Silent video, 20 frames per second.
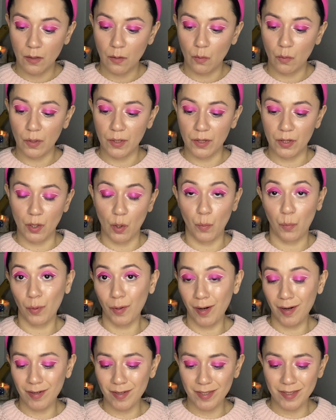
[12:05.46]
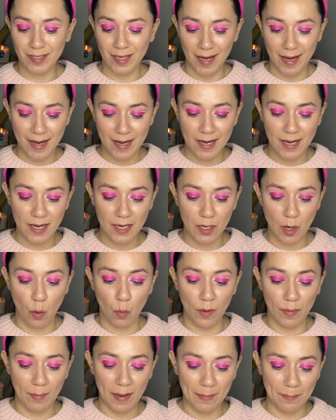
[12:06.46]
with no product. And
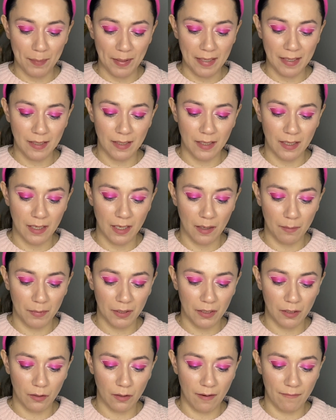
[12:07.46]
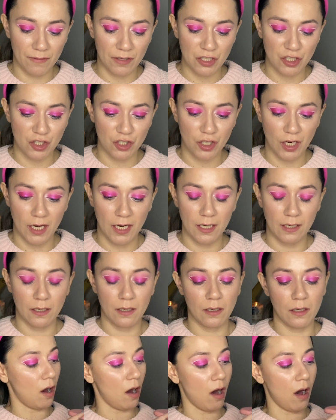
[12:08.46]
with my pinky, I'm gonna grab the shade
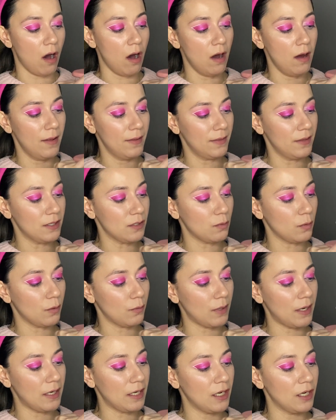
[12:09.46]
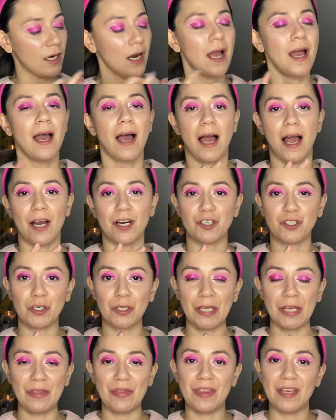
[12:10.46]
this one right here.
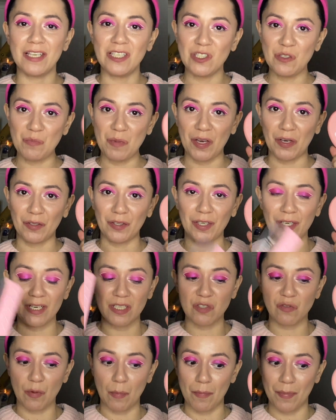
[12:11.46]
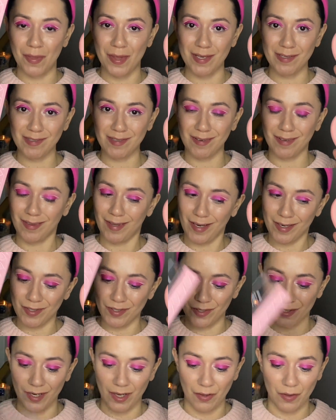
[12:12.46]
Actually, this mirror is from this
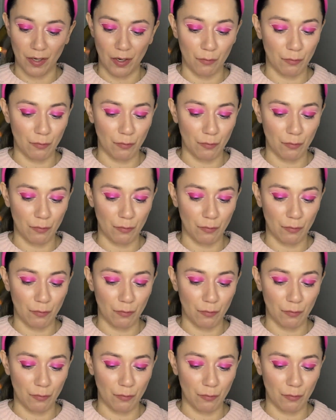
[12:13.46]
collection, now that I